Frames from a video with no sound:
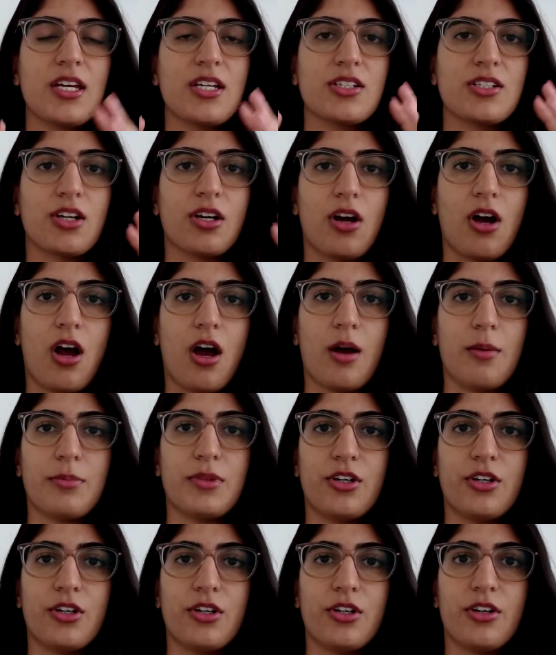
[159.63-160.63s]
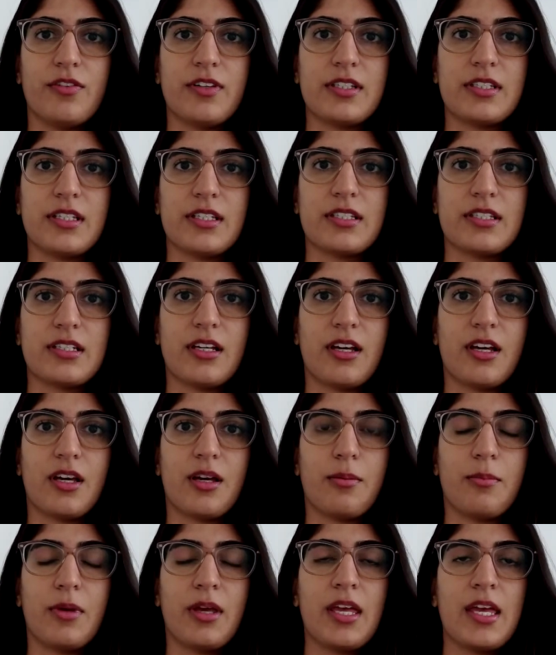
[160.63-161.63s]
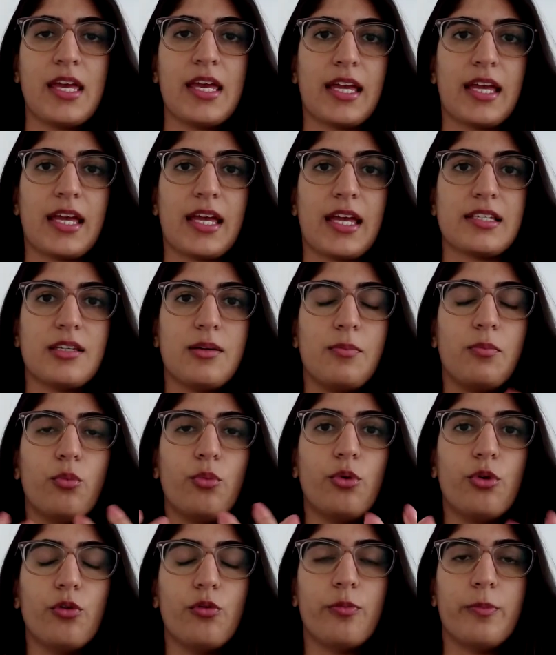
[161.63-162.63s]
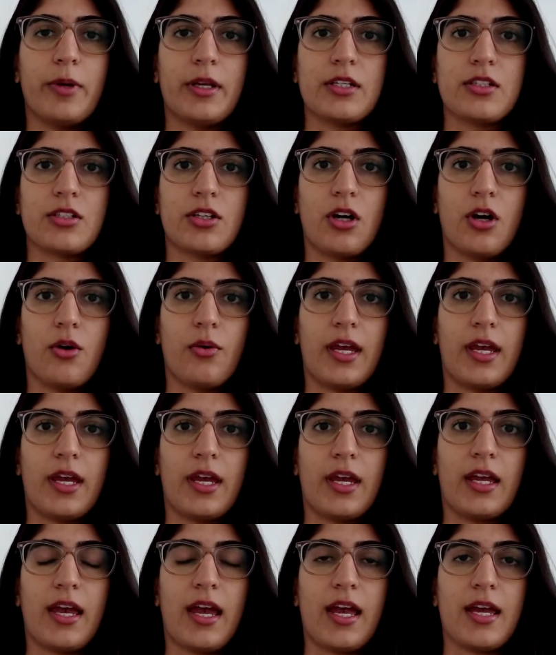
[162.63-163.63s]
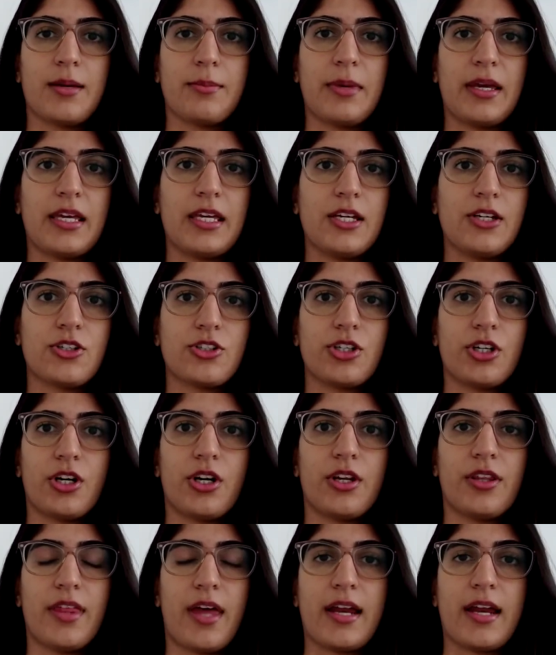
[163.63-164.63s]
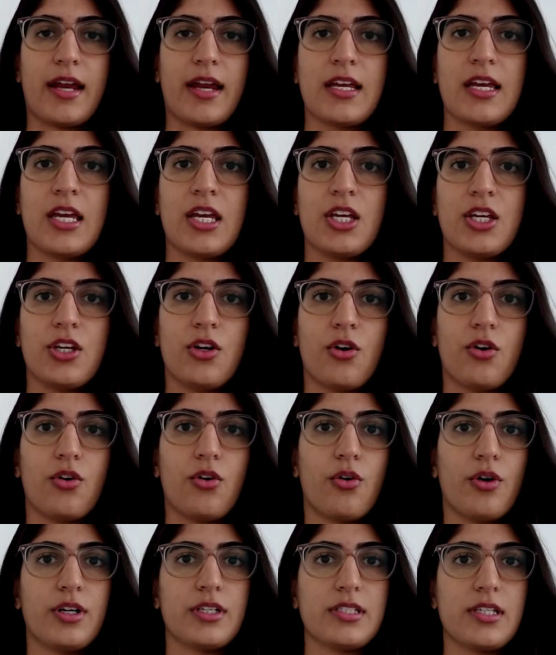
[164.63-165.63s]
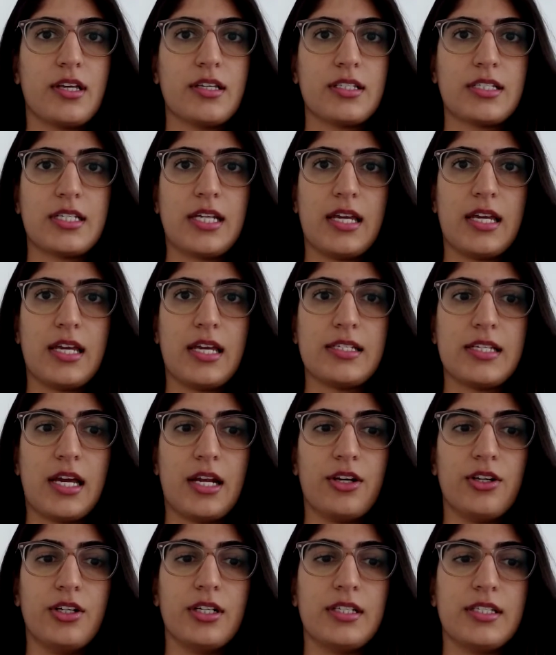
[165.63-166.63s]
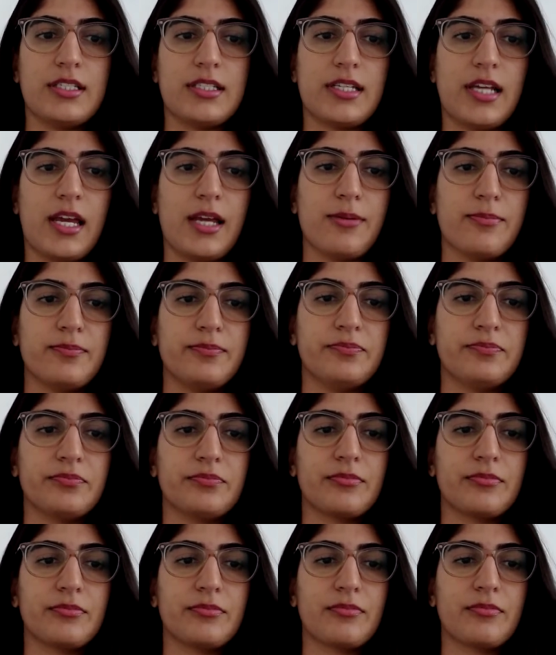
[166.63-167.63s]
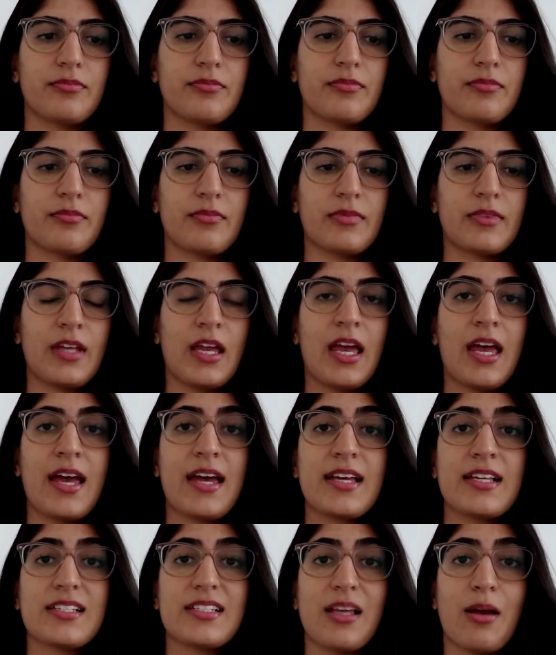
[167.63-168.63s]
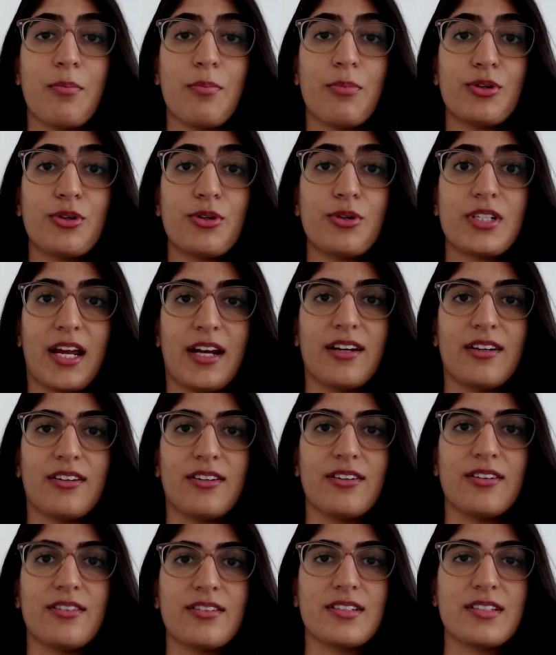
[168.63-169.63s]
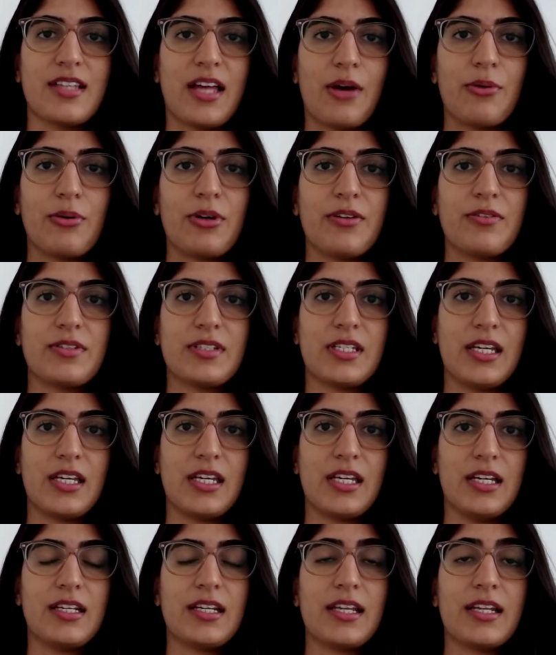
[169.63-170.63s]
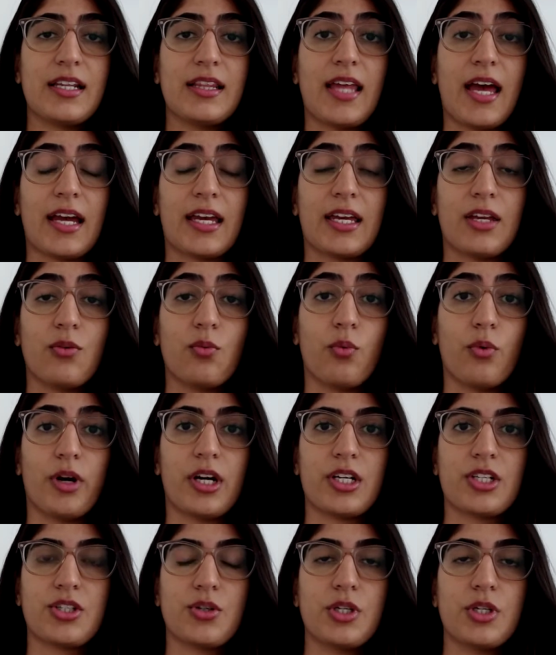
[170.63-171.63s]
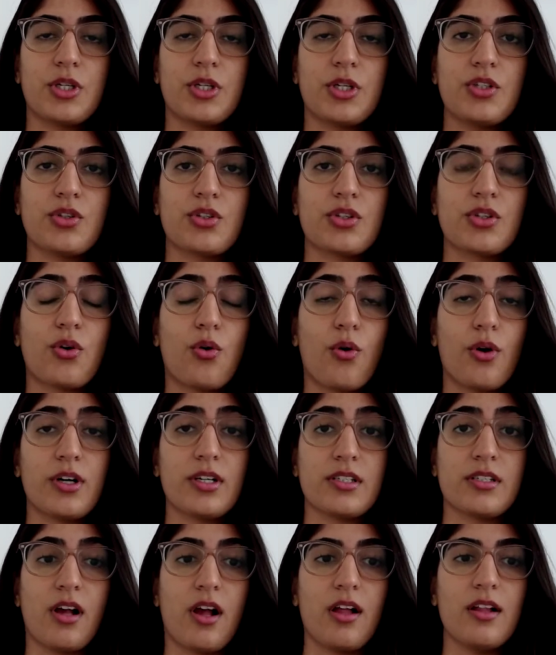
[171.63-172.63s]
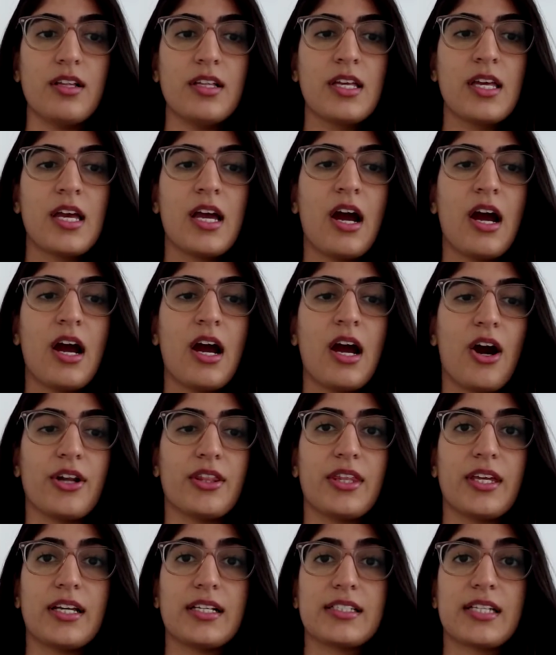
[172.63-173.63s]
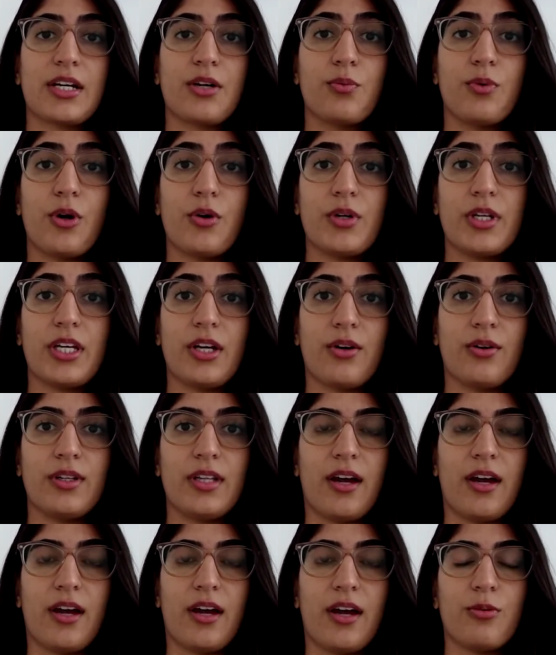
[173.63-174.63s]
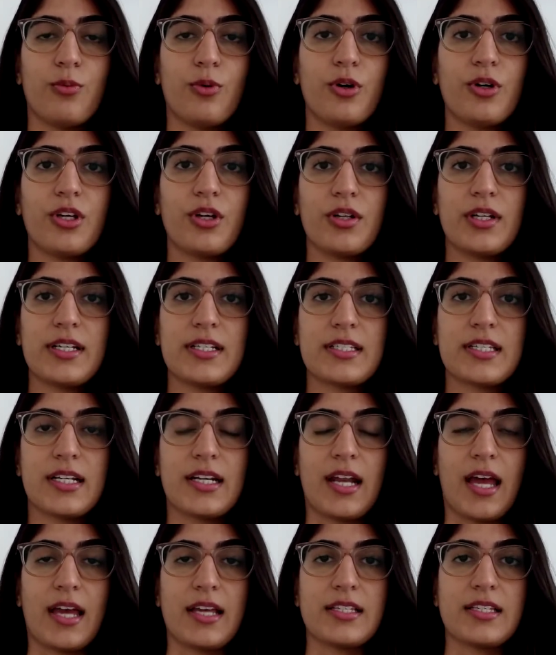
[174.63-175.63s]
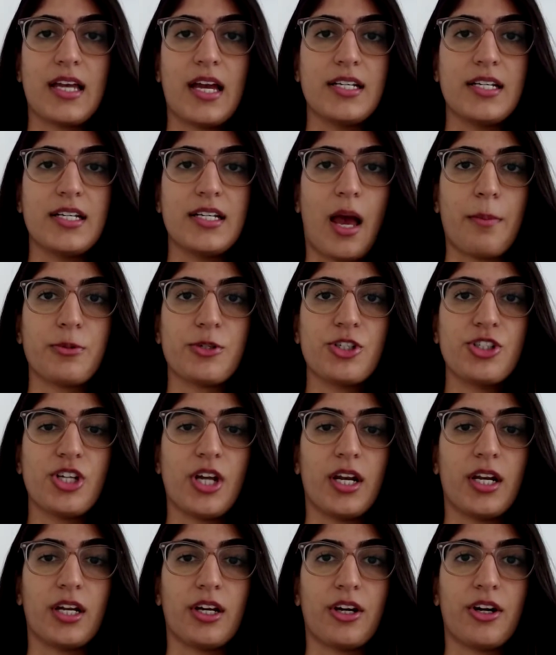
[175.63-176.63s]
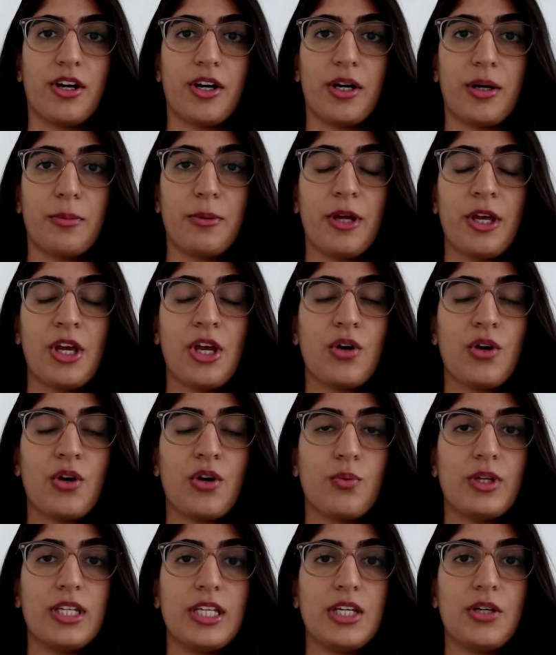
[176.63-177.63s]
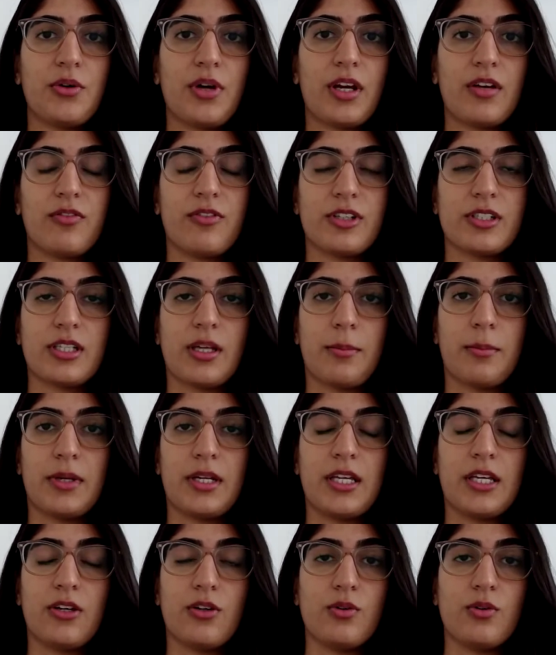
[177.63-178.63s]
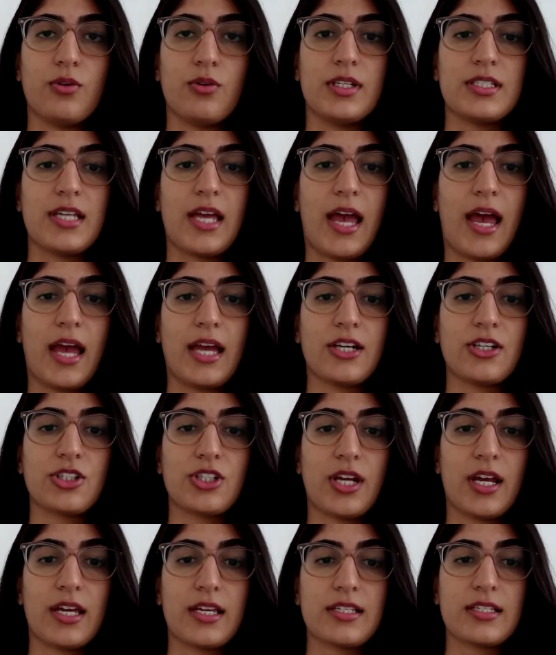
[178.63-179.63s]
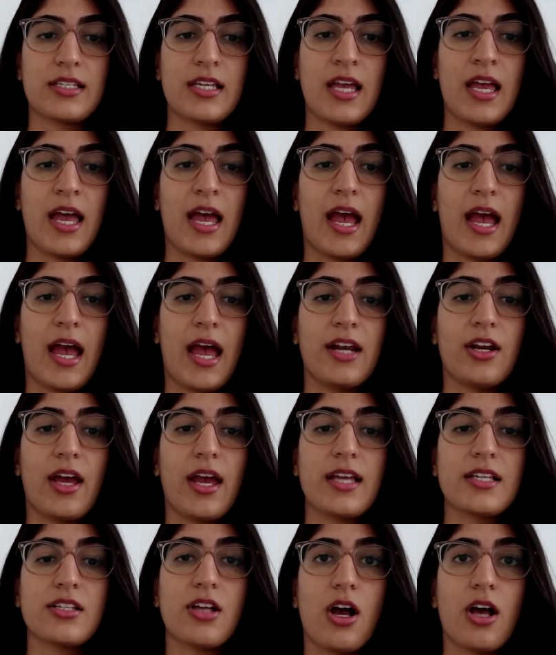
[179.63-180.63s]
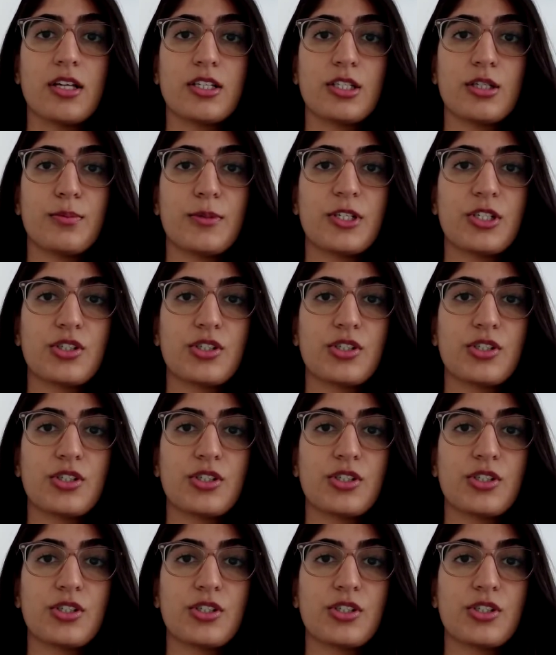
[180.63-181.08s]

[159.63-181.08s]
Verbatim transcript: to calm the nervous system, get some movement going, and making sure that, you know, cortisol stays at a good state. Some botanicals that we've seen that can work to reduce cortisol are things like rhodiola. Rhodiola is a nice adaptogenic herb, really great for somebody who is anxious, and has also been